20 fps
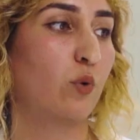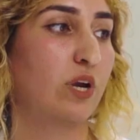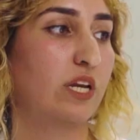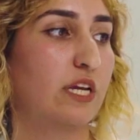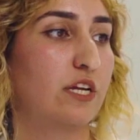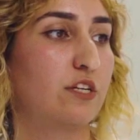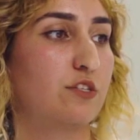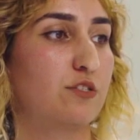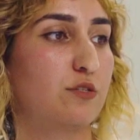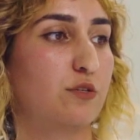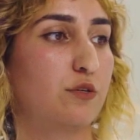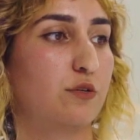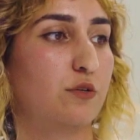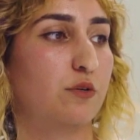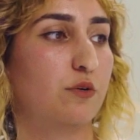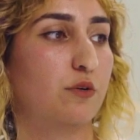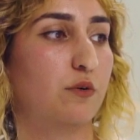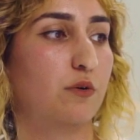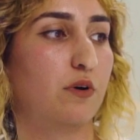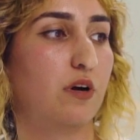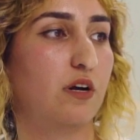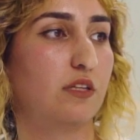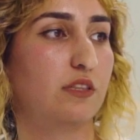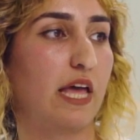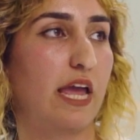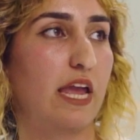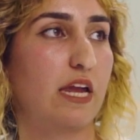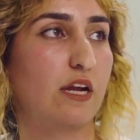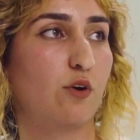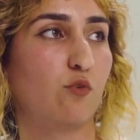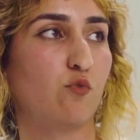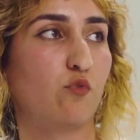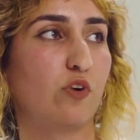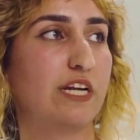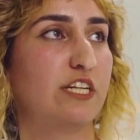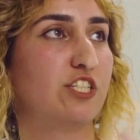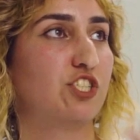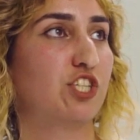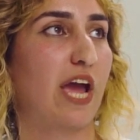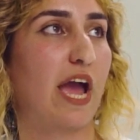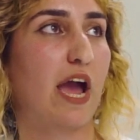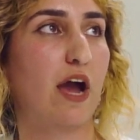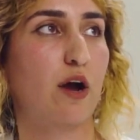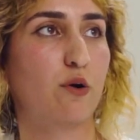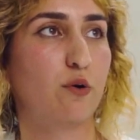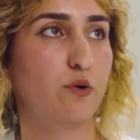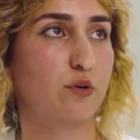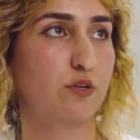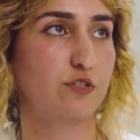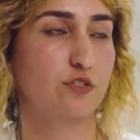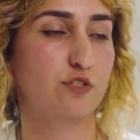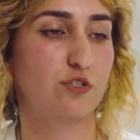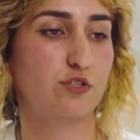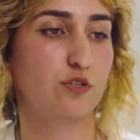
We need to like reach out